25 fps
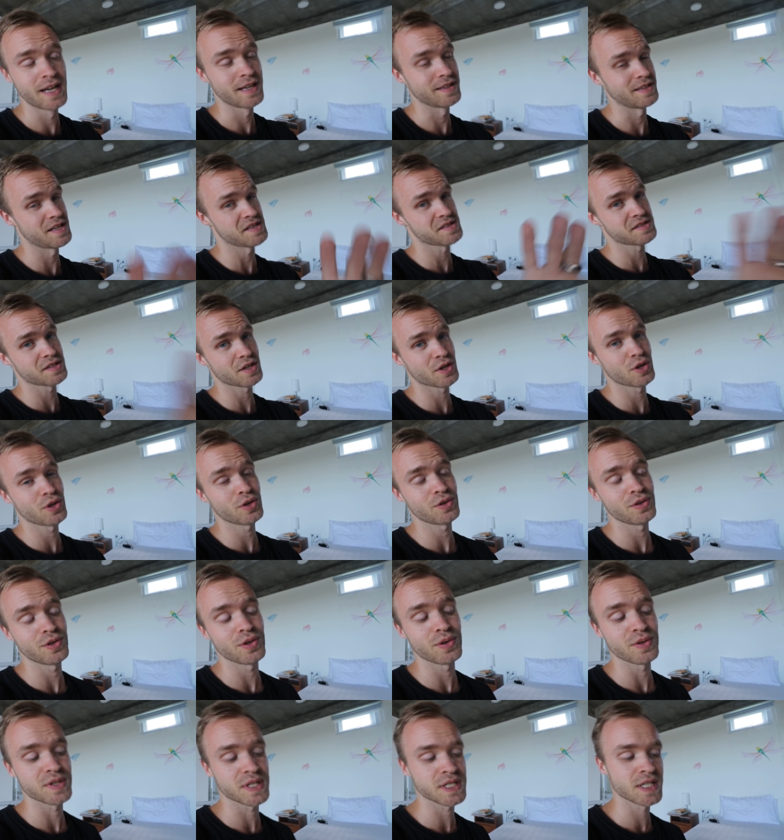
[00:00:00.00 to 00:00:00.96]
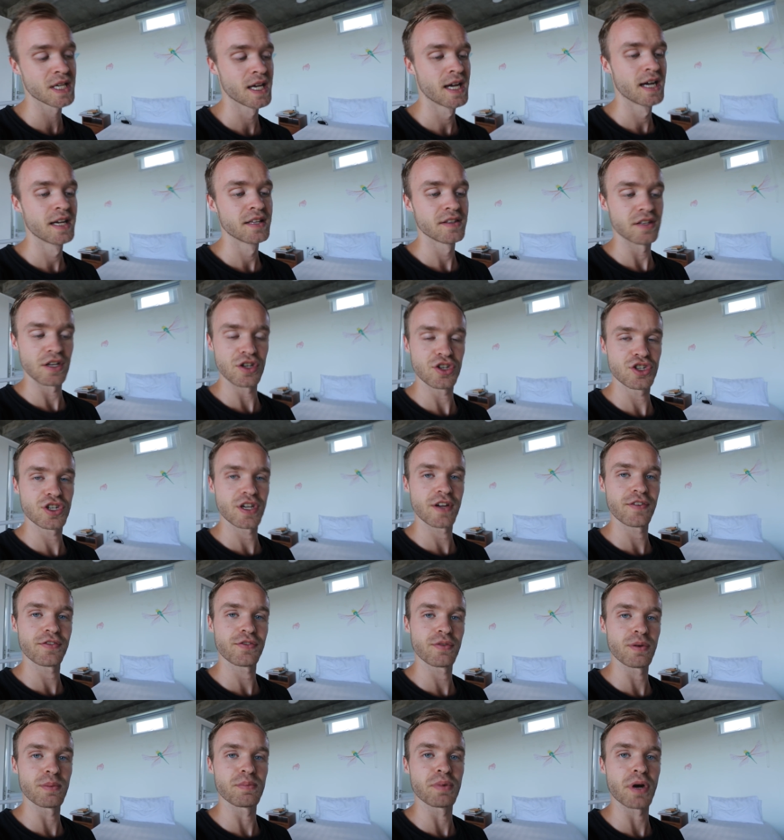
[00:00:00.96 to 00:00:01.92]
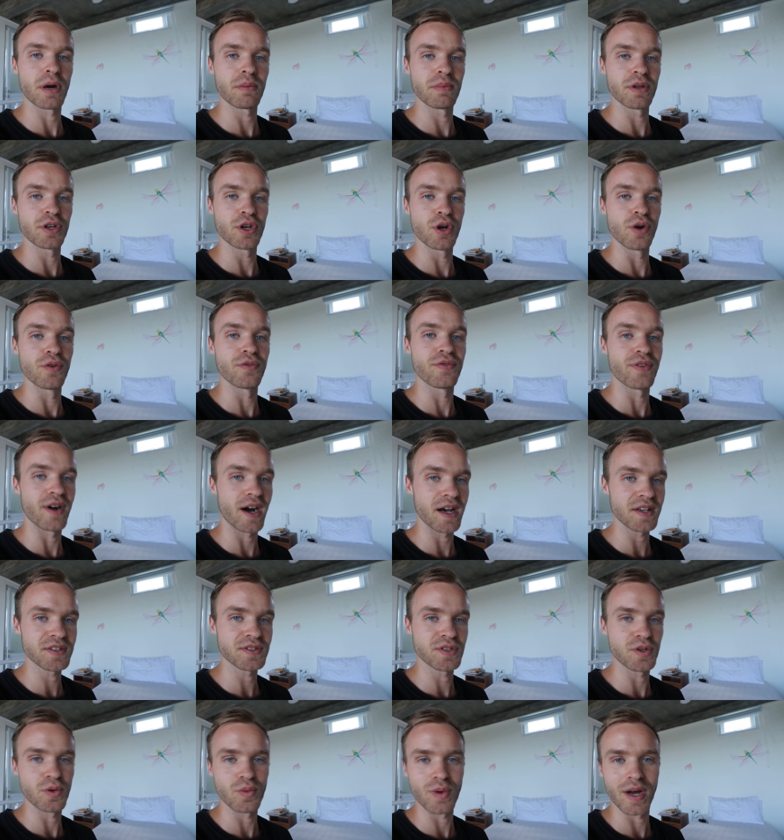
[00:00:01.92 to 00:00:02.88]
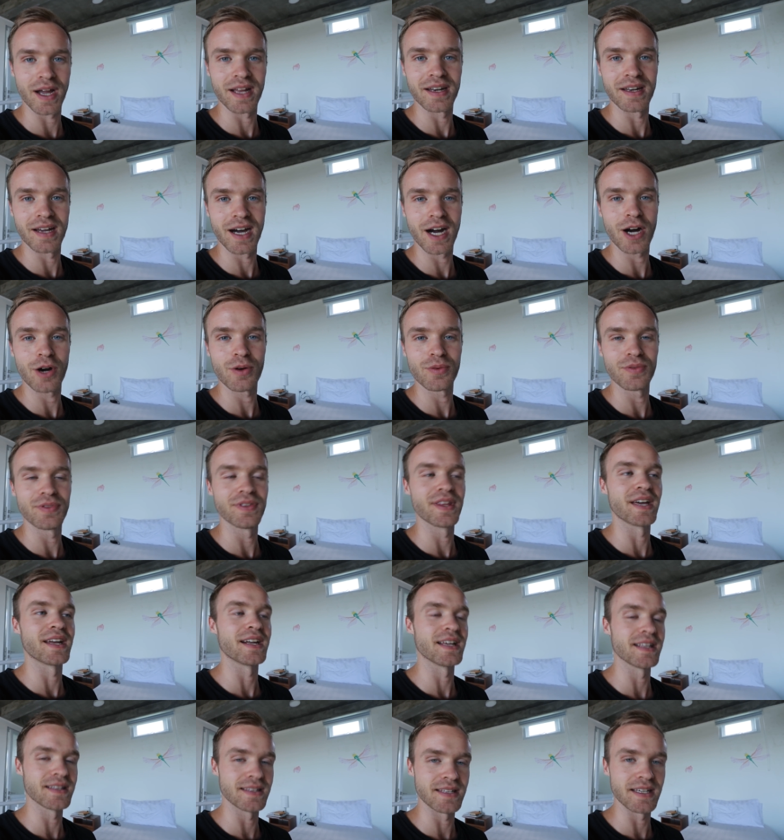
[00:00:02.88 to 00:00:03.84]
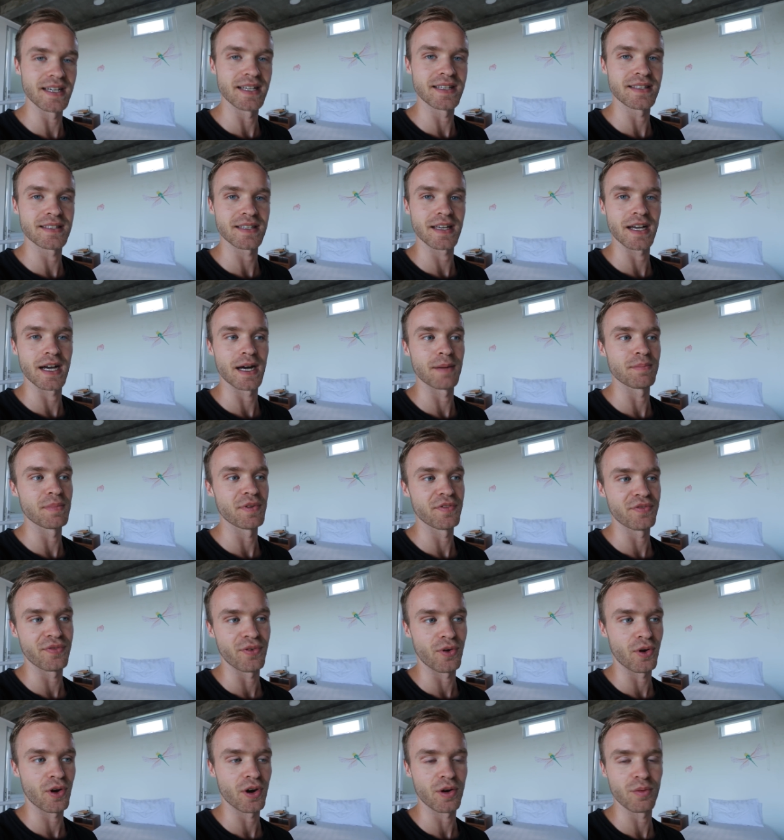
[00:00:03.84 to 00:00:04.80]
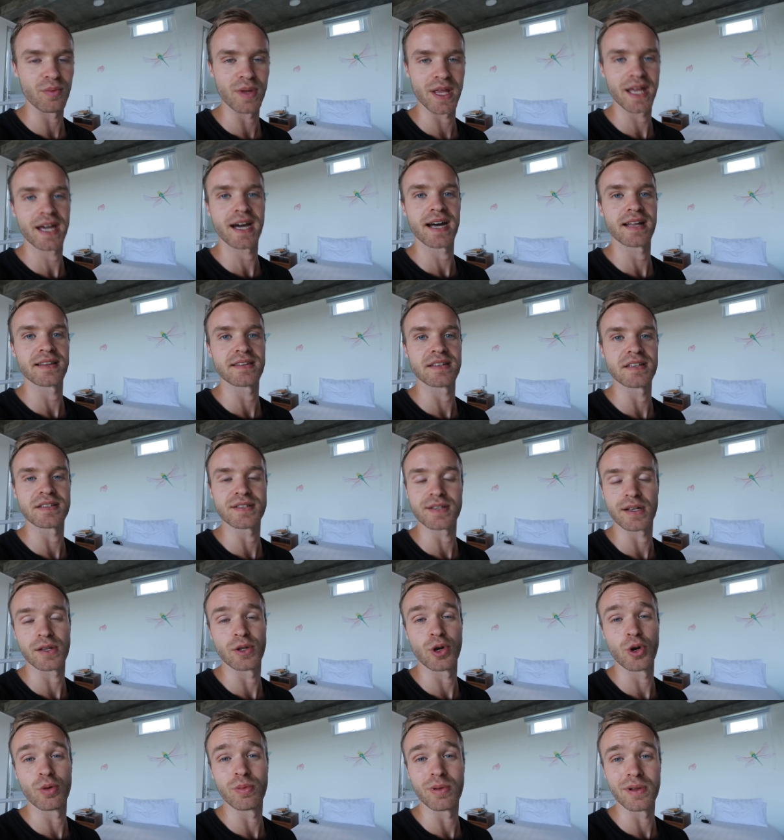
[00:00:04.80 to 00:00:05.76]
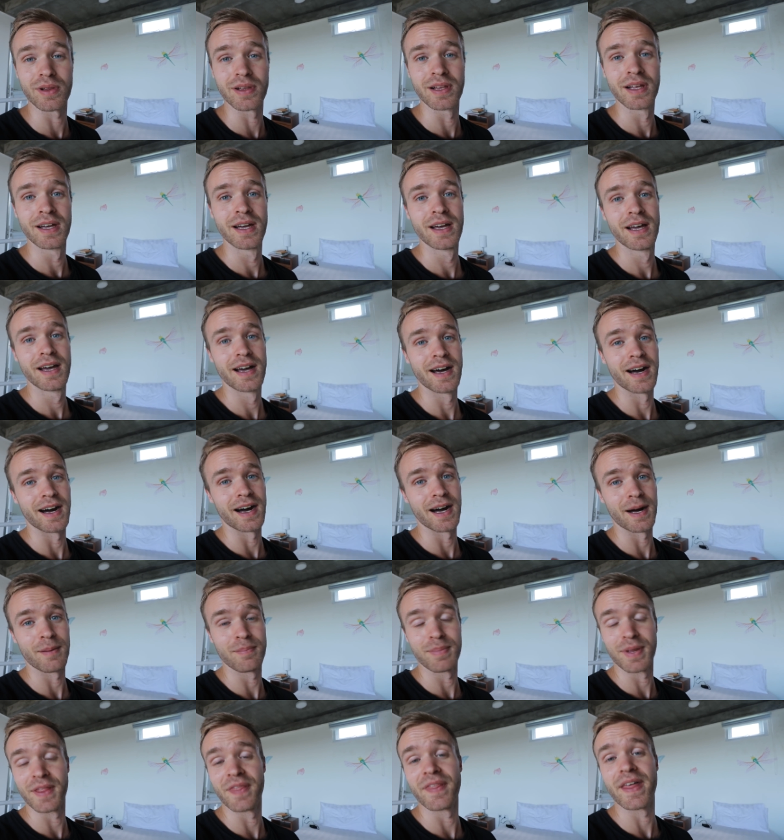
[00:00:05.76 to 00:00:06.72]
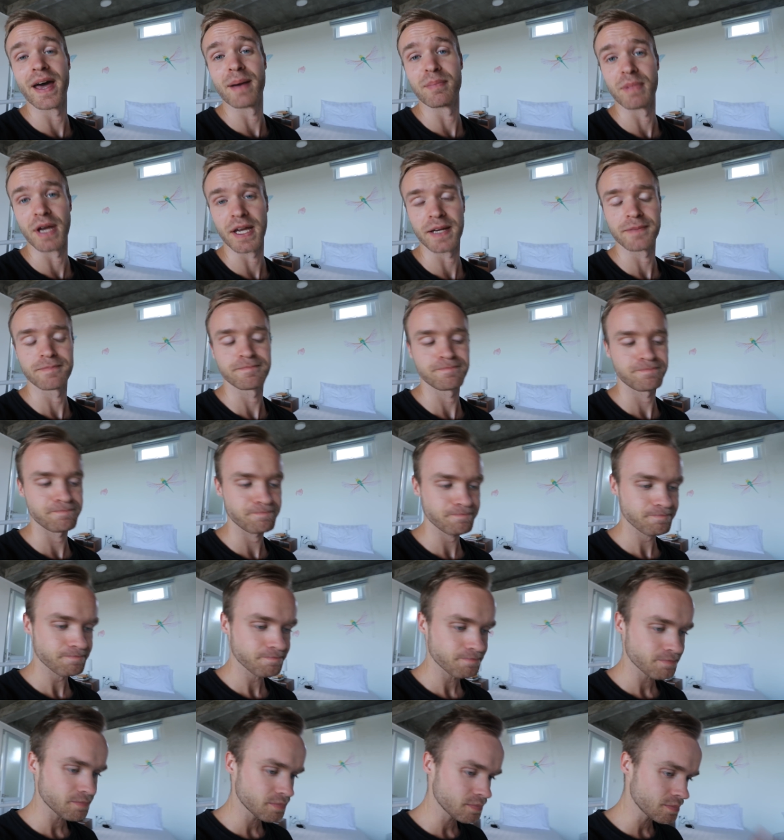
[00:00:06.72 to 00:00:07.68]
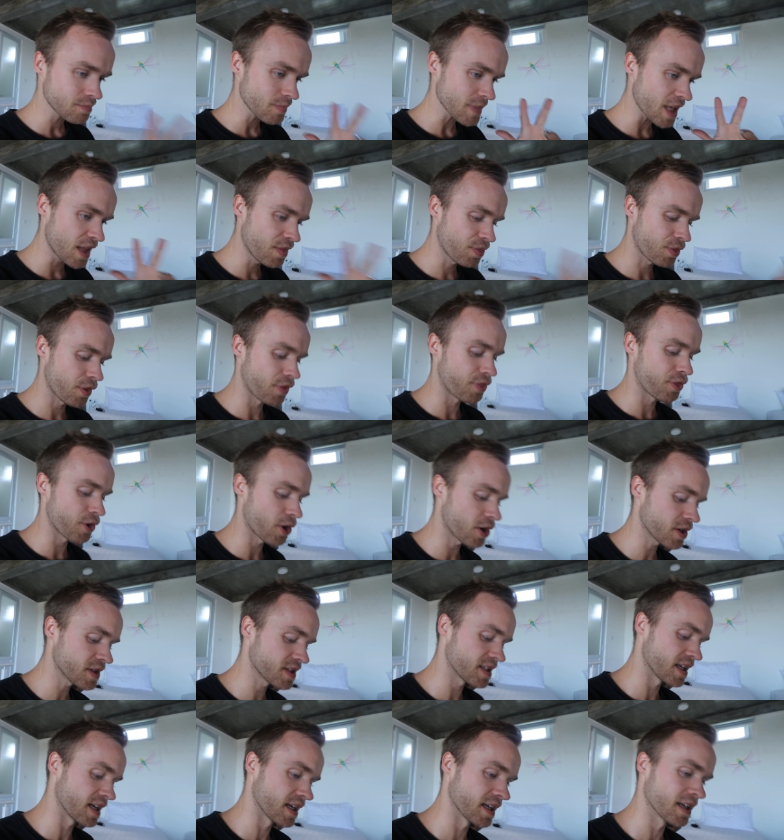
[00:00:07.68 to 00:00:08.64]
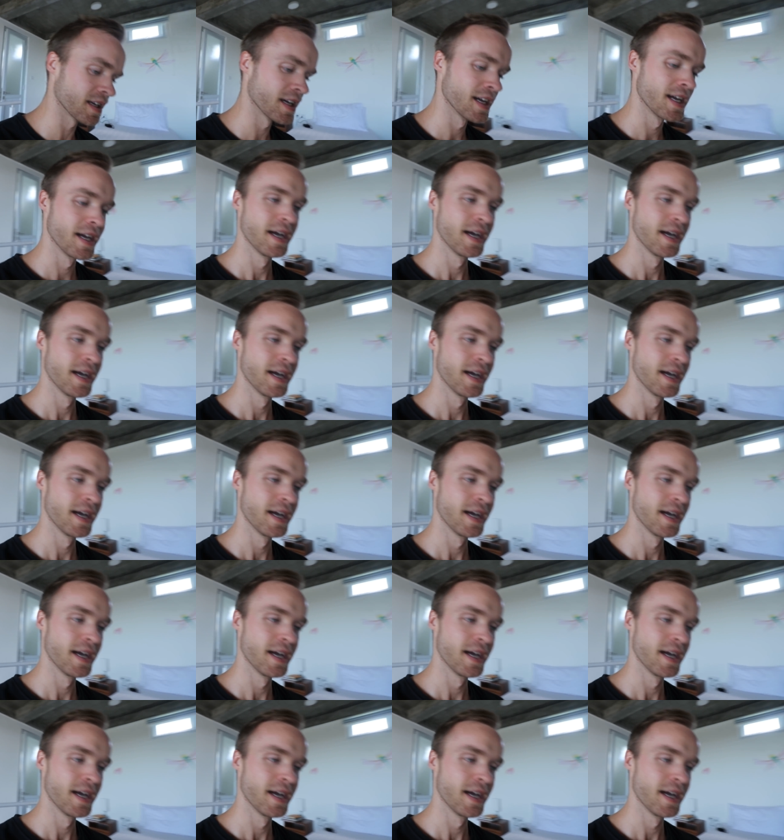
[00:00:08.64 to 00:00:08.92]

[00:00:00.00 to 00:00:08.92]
is the good news, this shift will probably go faster right now than it did before we had this global pandemic. The third thing